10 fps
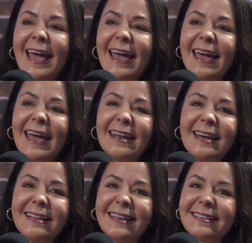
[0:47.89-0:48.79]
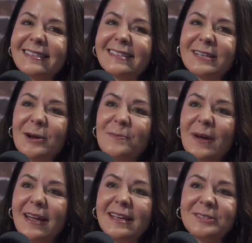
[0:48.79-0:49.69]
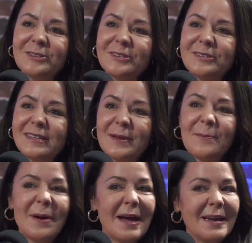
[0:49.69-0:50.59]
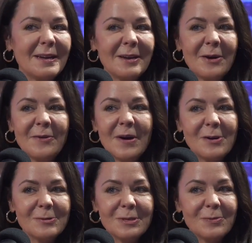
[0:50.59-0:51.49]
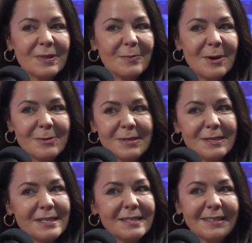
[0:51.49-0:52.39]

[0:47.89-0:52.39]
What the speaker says: And I'd like to start by introducing my co-host with the most,